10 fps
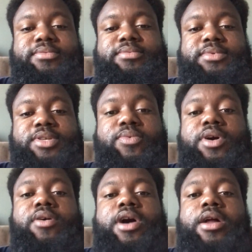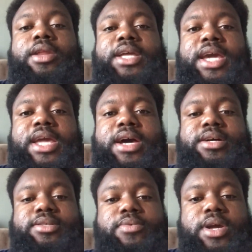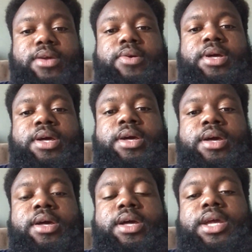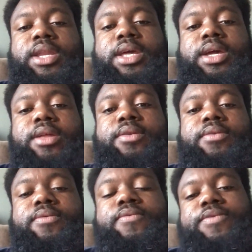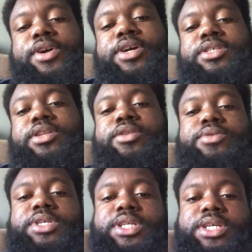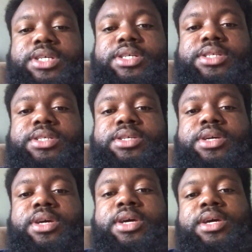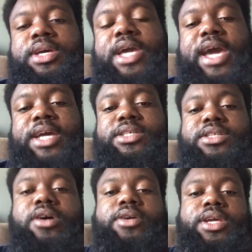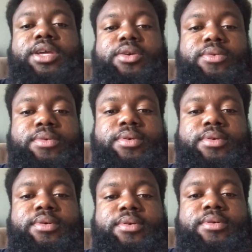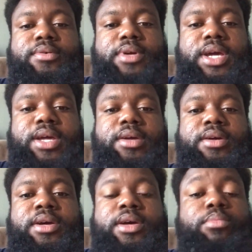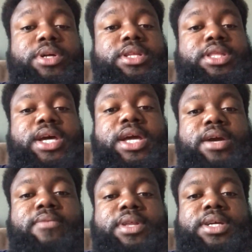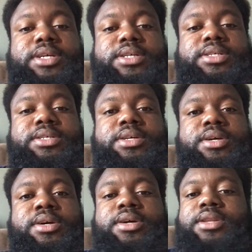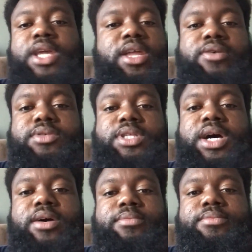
So we're gonna call it chaos, right? And then their solution is gang stalking you. Okay? But the thing of it is, they don't stop.